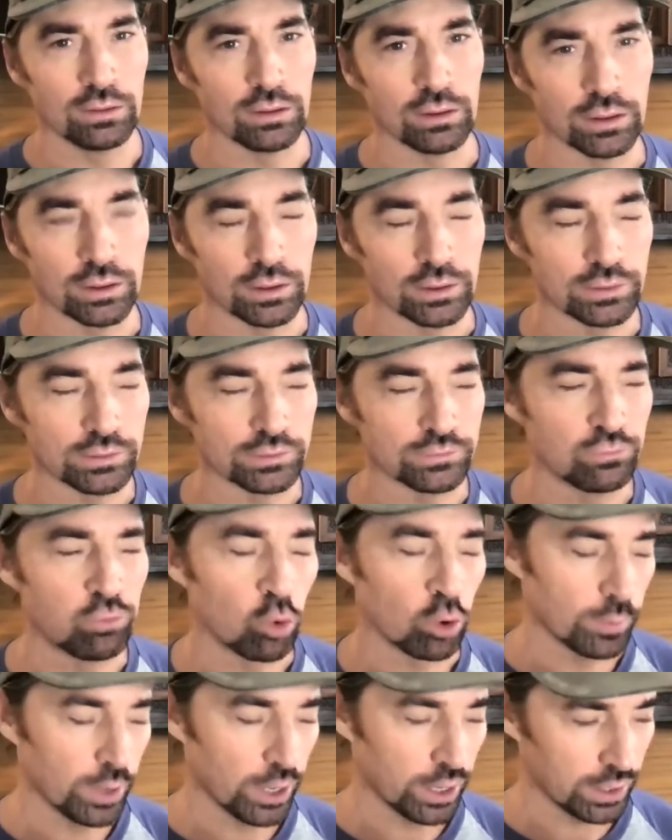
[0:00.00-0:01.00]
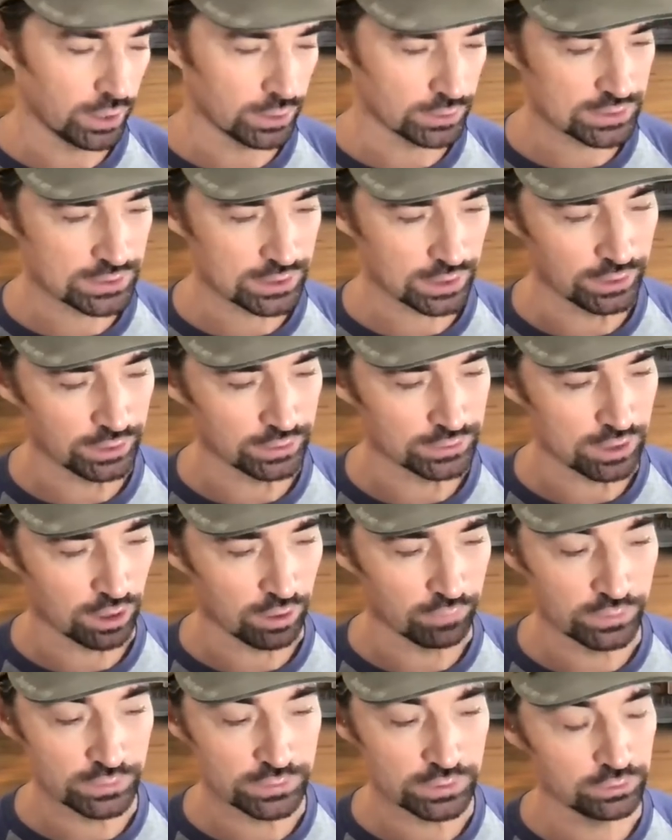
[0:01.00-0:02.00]
uh, format, and it's
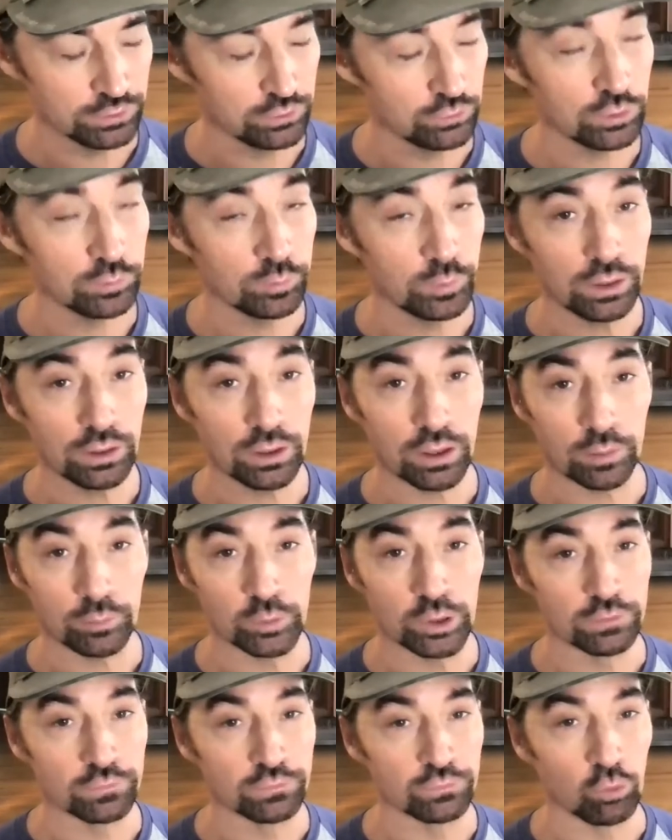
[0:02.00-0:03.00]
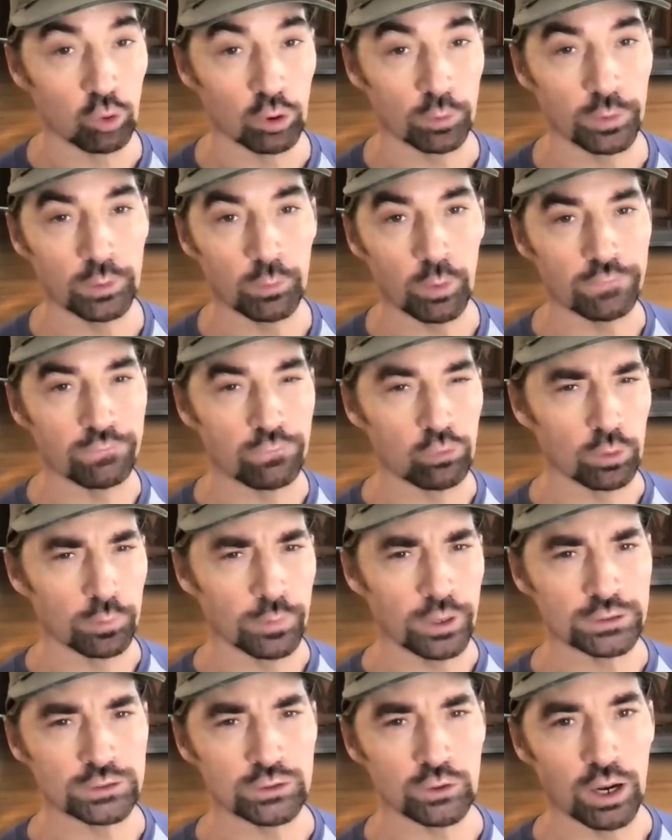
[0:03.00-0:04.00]
obviously new to me. I'm conforming my
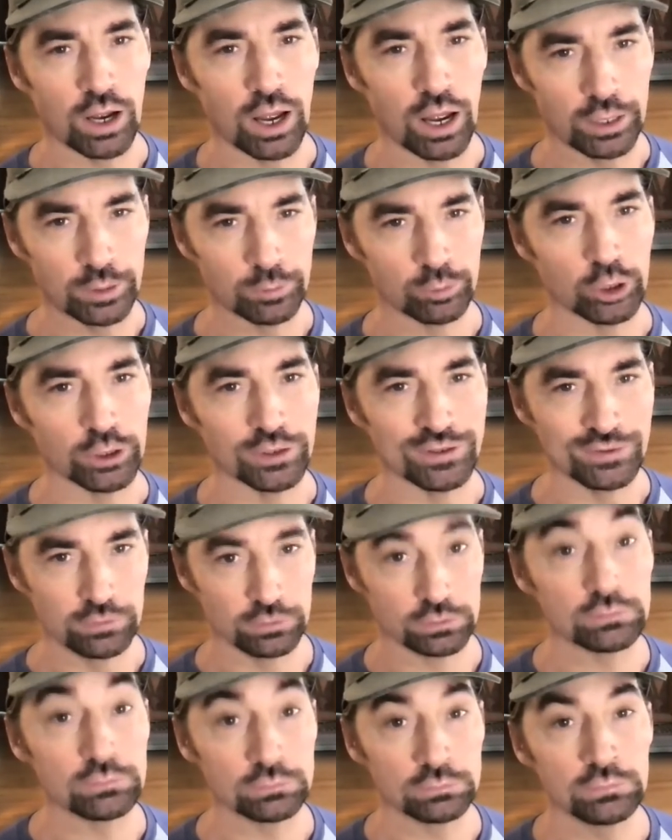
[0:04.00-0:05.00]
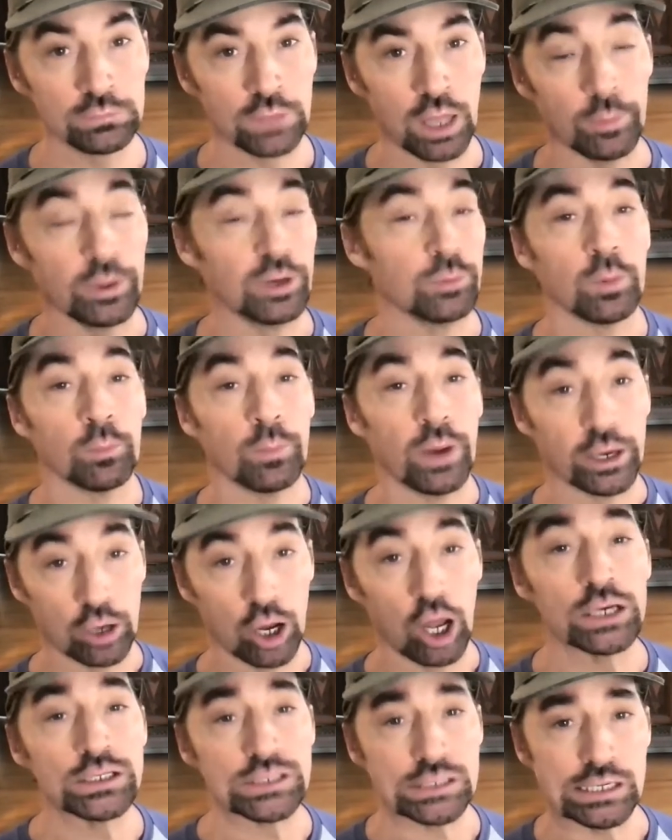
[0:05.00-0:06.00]
format to a hybrid, I mean, my
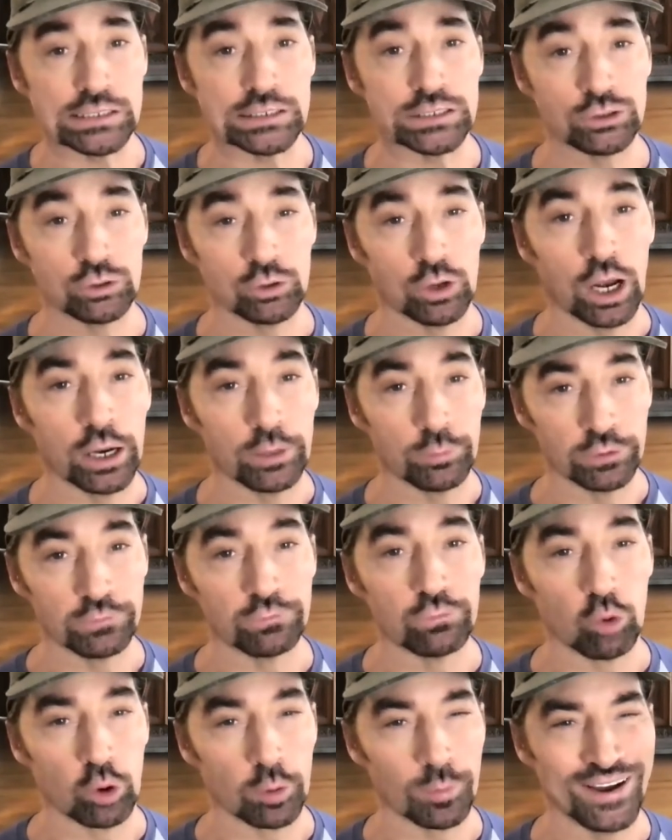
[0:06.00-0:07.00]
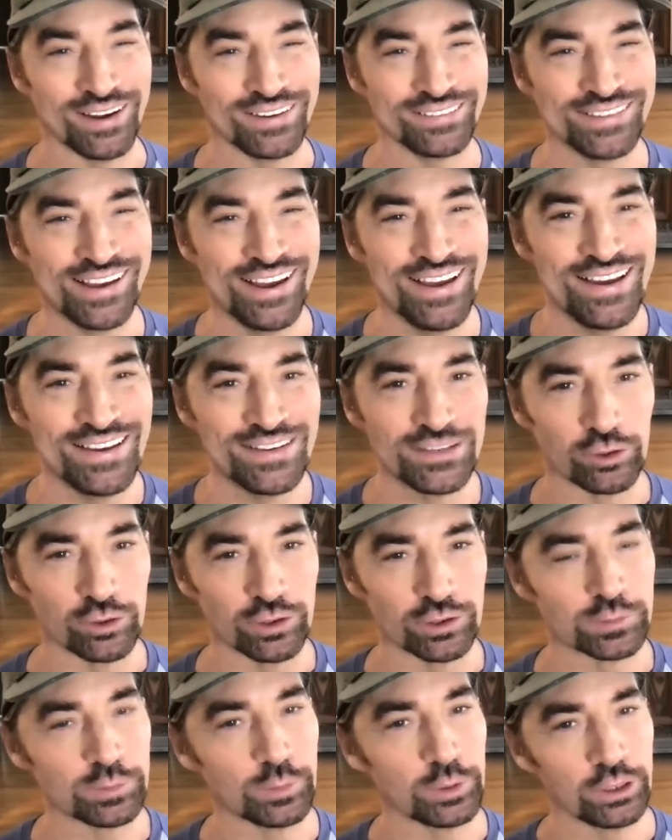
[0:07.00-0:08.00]
content to a hybrid format. So
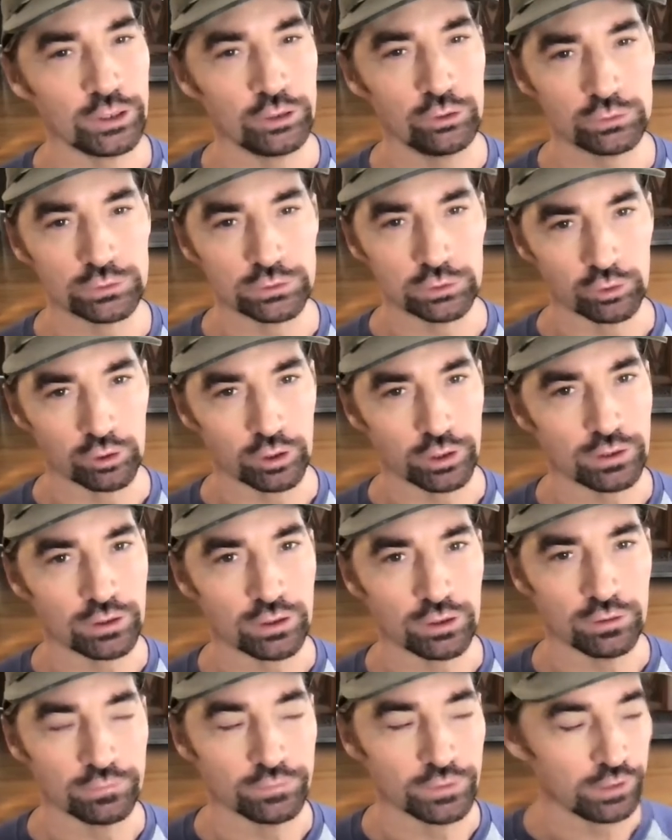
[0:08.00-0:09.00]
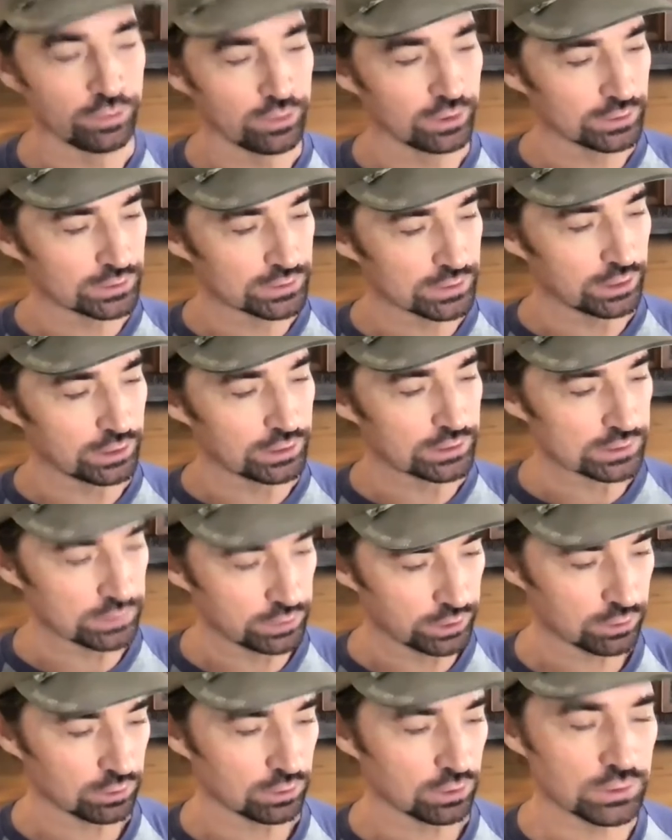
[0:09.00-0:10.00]
there's been a huge learning curve, and I think it's getting
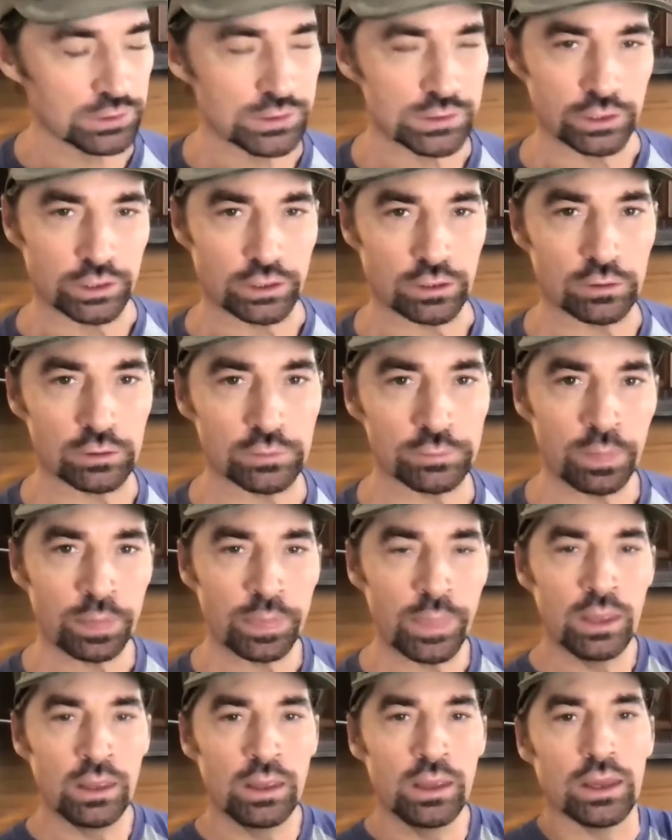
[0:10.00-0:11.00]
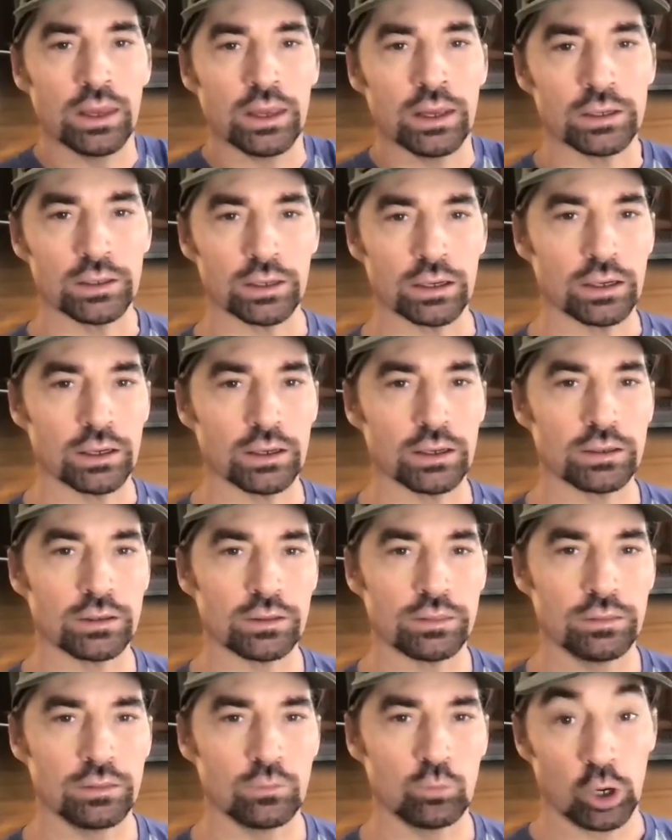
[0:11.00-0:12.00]
slicker and slicker. And uh,
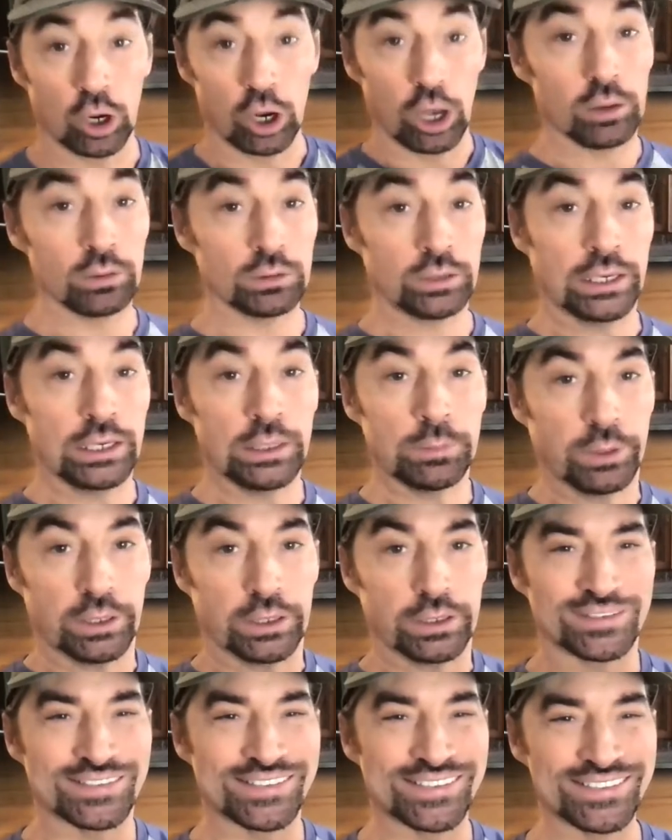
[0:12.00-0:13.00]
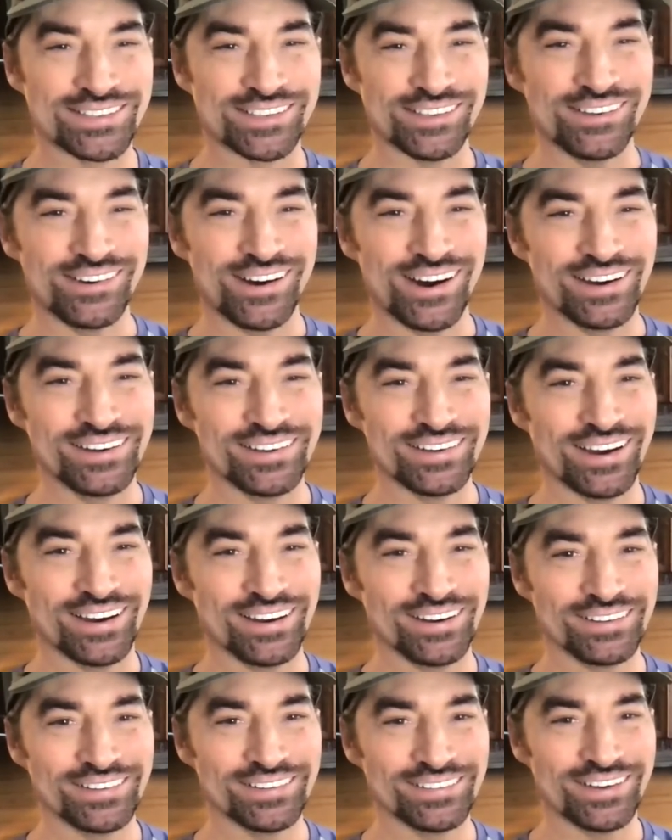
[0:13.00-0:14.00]
we're all guinea pigs. So
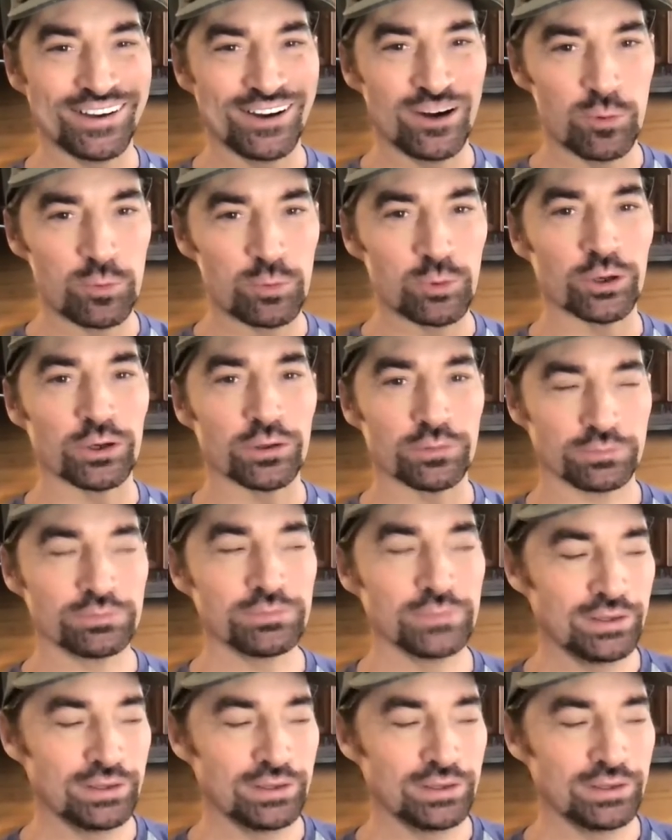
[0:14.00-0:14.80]
I, I hope we're,